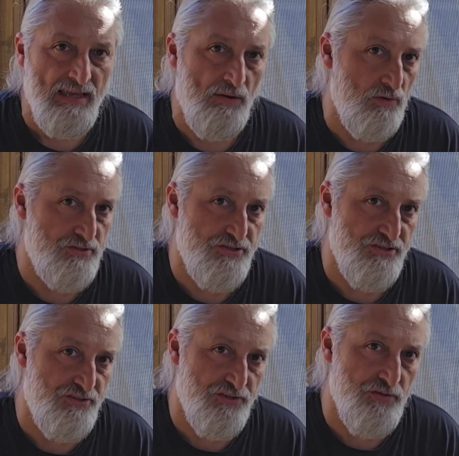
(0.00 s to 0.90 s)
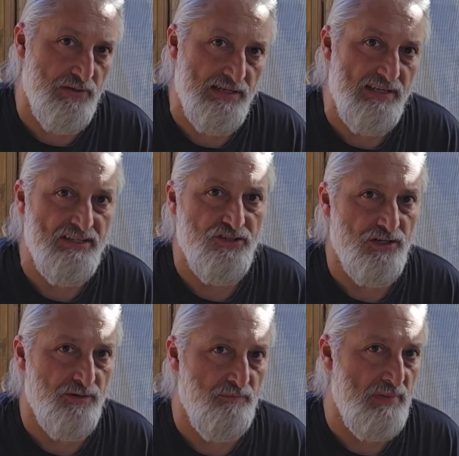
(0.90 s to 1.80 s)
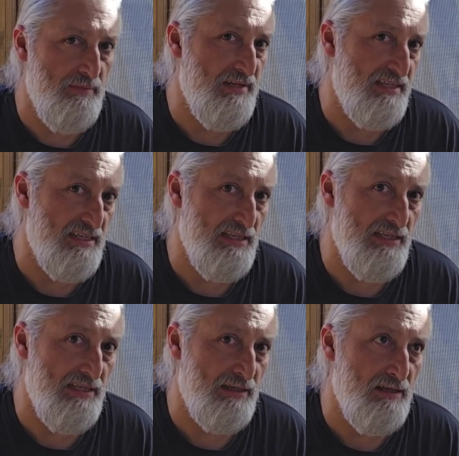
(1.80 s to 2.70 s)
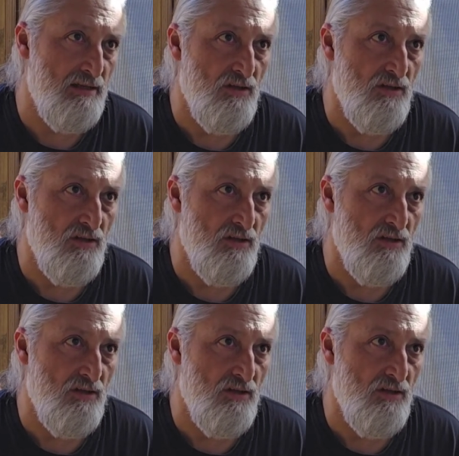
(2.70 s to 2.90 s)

And what you're doing is you're mimicking